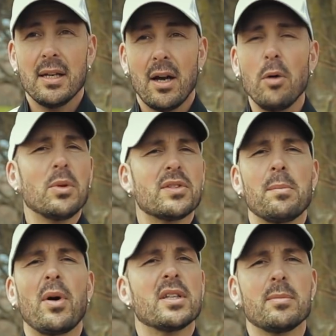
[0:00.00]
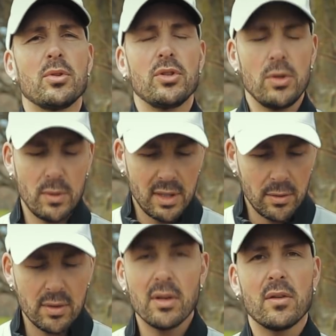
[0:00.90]
almost impossible to do
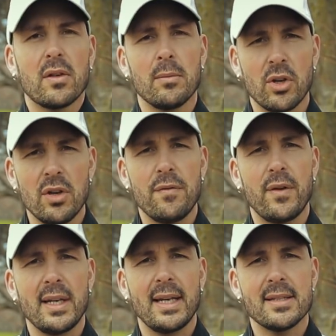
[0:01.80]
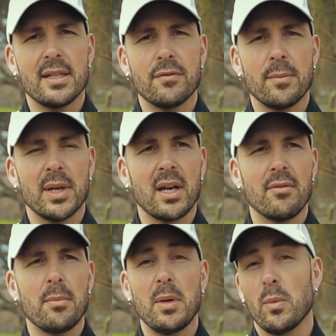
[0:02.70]
without some good financing from the
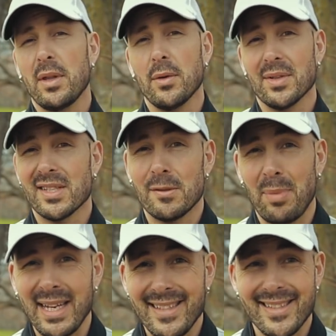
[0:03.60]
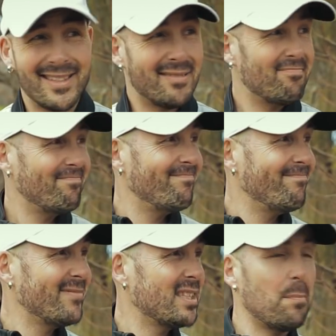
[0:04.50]
government, without a space
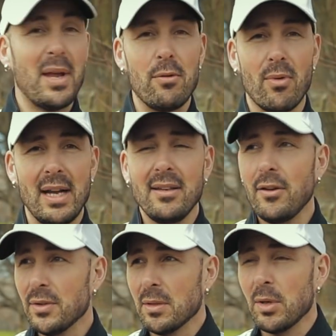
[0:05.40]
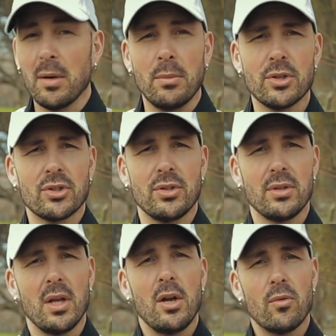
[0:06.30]
to pay rent, you know, some
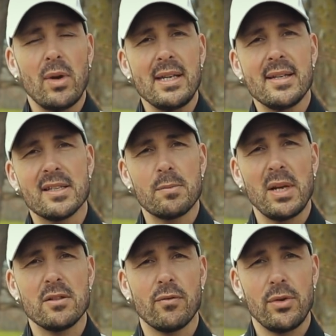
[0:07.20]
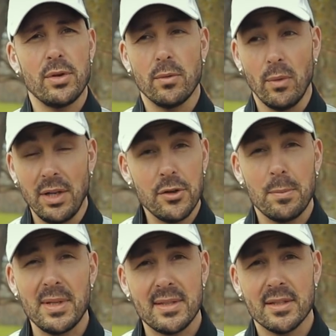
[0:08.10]
commercial rented space for you to run your
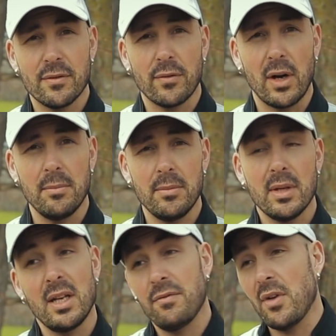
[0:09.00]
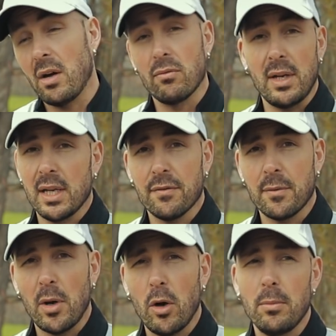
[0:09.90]
business from, if not running it
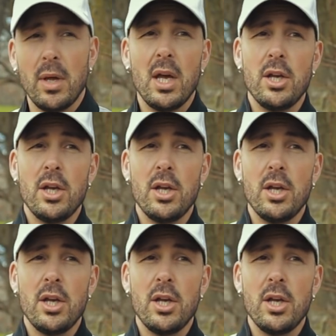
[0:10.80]
from home.